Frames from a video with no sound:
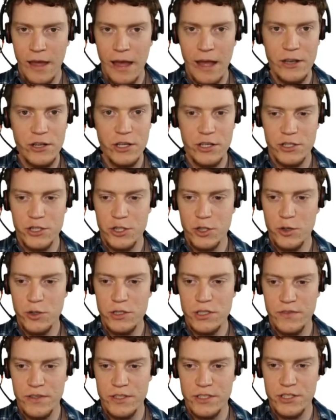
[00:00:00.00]
And you can
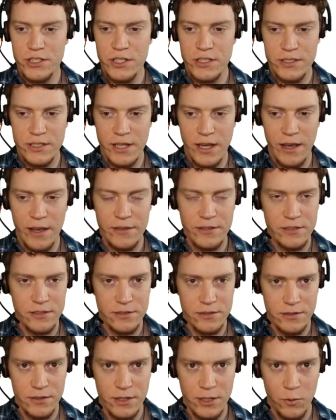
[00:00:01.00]
choose if it's just
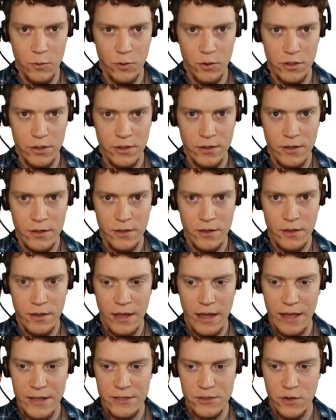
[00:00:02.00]
tasks that you want
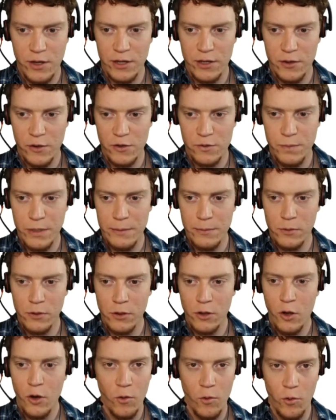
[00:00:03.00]
assigned to those
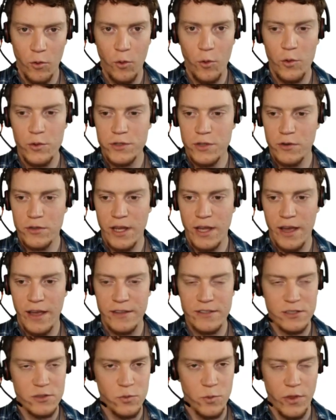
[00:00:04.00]
people, or also
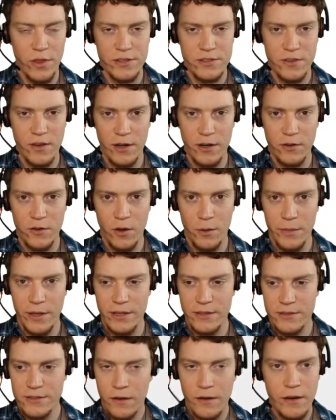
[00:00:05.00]
tasks with assigned
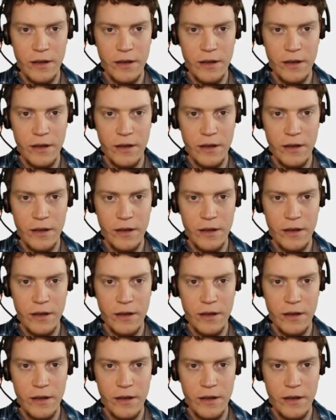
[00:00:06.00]
comments.